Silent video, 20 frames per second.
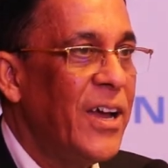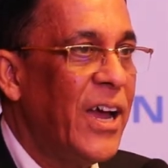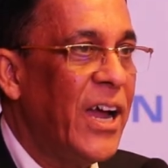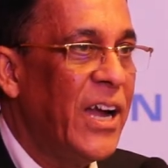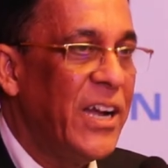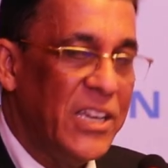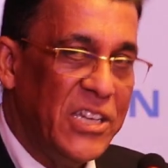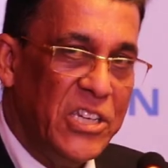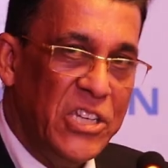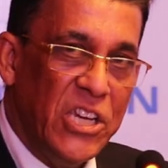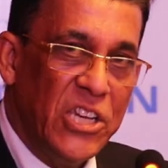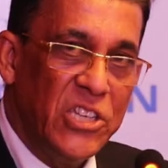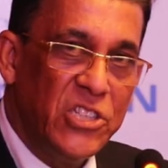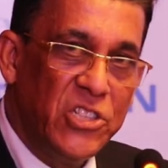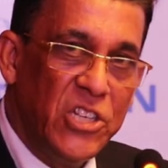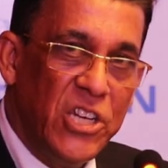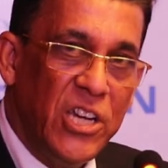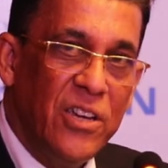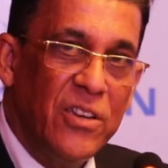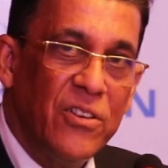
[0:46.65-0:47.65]
and
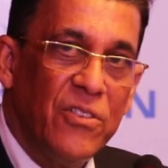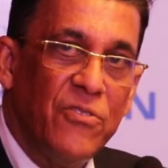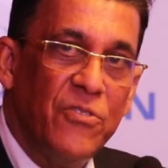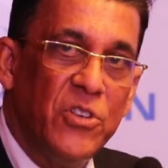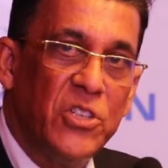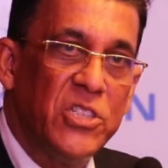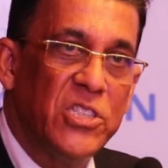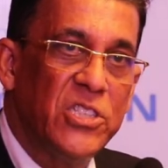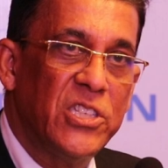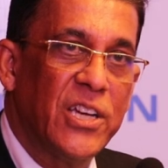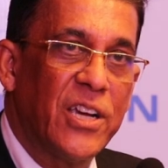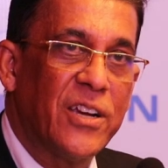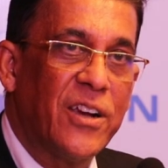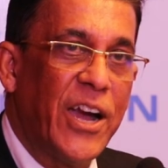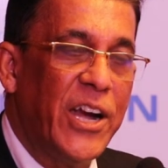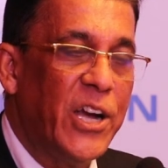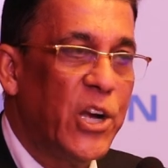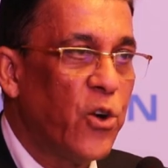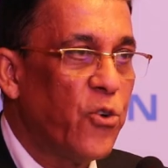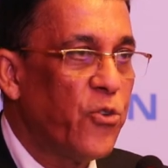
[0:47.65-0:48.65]
ESG, which is a
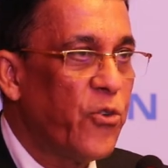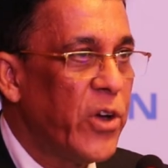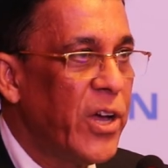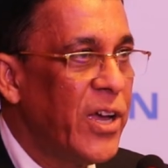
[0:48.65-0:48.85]
kind of